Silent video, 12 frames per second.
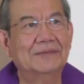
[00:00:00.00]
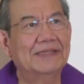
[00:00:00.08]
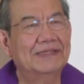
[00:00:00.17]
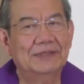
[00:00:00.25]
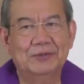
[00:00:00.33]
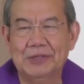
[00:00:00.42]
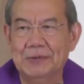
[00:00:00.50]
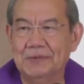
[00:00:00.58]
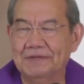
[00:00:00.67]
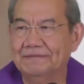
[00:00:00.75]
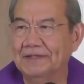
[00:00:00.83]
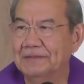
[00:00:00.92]
to keep the
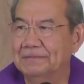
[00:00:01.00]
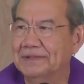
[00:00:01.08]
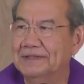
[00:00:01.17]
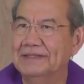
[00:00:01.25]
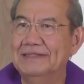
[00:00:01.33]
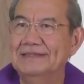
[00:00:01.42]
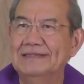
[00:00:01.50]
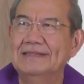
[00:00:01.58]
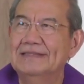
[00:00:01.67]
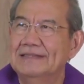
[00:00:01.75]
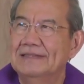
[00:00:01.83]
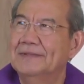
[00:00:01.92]
fire burning,
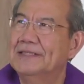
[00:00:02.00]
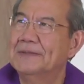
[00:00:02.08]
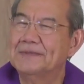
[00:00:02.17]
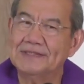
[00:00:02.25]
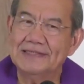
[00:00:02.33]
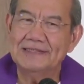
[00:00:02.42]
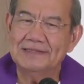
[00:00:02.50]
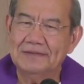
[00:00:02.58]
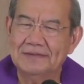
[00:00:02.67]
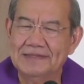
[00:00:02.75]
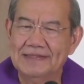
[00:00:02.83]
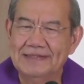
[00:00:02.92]
we keep saying,
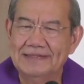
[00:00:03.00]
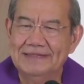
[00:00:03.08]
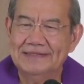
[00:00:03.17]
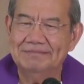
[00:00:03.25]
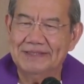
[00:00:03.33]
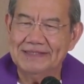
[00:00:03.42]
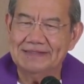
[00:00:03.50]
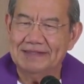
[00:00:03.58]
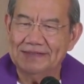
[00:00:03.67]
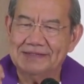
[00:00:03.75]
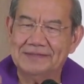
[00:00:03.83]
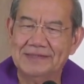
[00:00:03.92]
okay, by God's
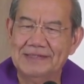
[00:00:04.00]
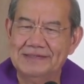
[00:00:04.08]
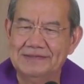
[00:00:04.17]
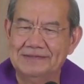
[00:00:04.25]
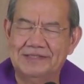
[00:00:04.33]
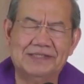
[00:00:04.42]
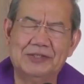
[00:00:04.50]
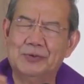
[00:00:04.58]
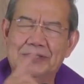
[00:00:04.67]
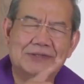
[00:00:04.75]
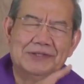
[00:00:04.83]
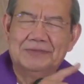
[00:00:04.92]
grace,
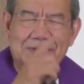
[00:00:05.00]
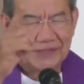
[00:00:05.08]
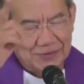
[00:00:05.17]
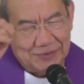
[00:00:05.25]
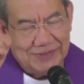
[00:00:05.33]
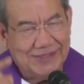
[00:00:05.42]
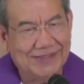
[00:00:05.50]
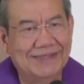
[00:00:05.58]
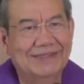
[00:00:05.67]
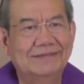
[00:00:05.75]
January was okay.